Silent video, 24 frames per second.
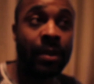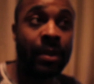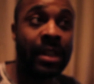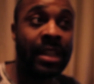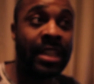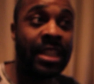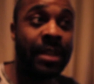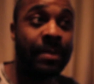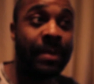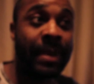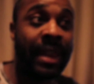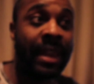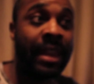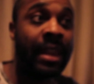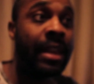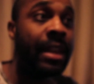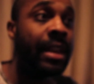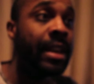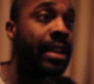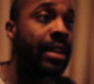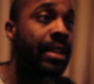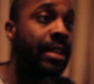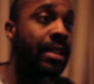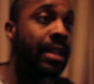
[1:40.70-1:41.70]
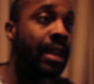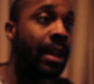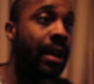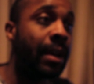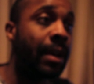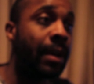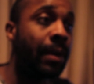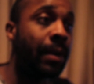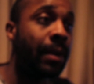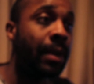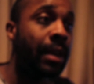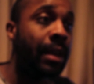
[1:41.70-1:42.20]
it to me.
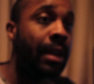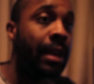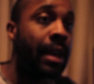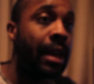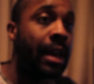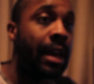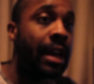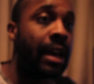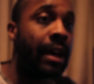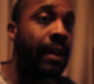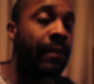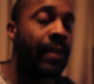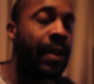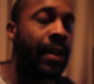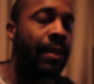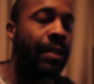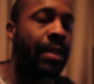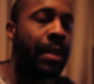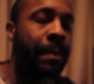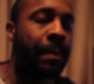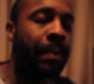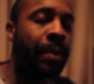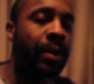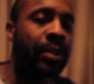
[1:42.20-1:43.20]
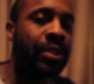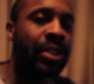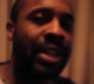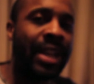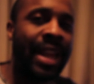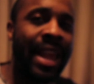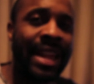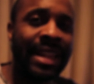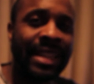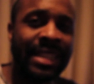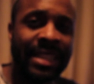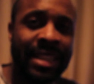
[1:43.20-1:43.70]
So, although the
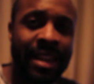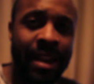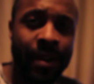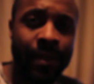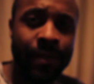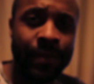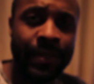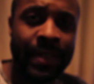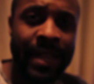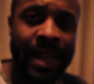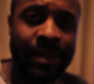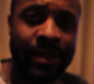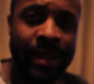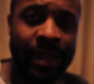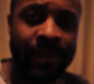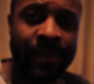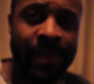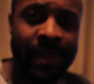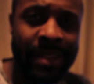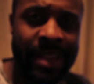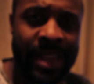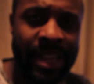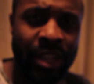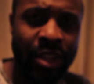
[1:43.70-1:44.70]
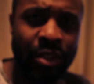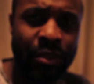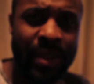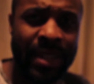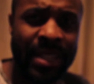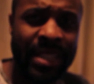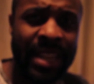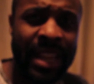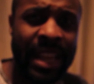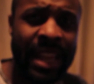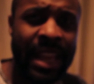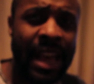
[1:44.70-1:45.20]
project itself sounded very
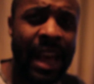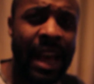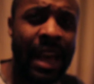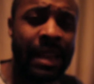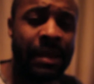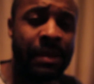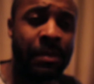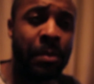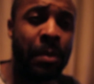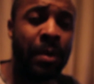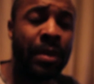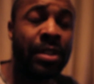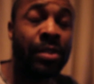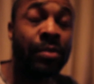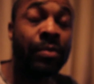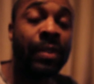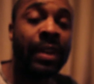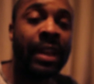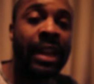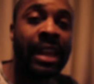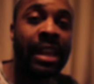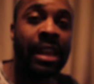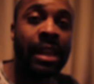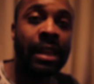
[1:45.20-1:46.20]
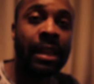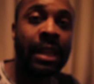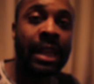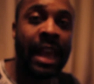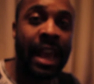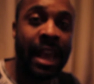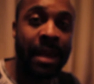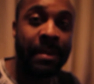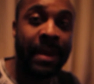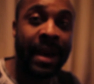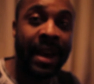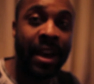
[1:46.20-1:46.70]
interesting, I wasn't really
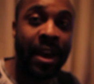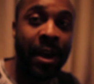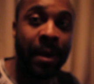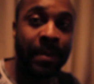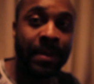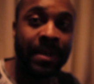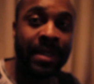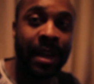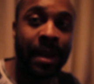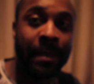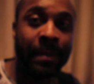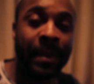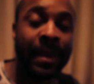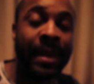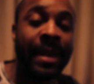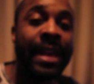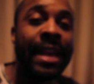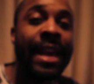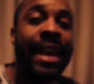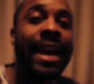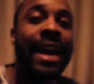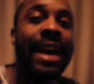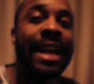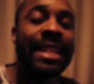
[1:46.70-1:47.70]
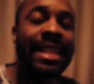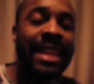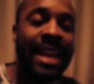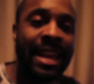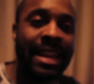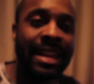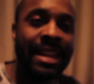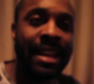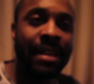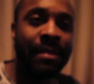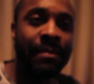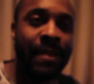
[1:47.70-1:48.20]
getting my hopes up. And
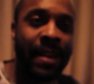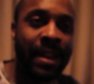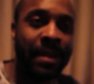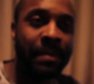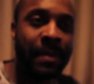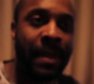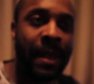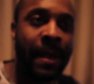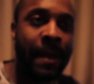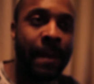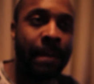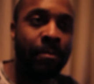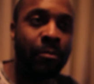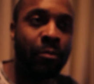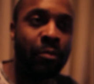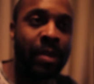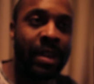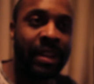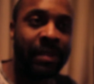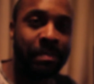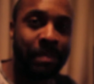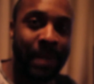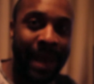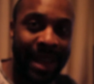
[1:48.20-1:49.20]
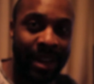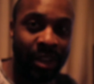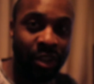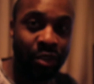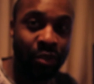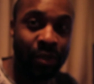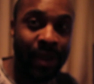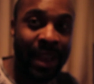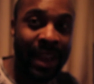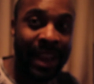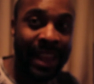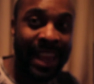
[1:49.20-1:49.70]
then the red band
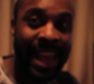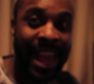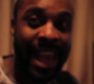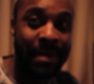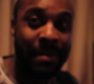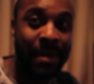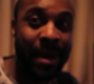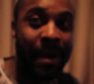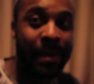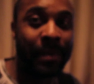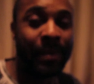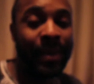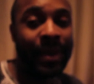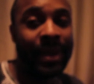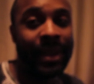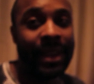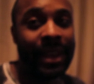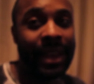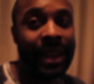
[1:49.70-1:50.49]
trailer came up.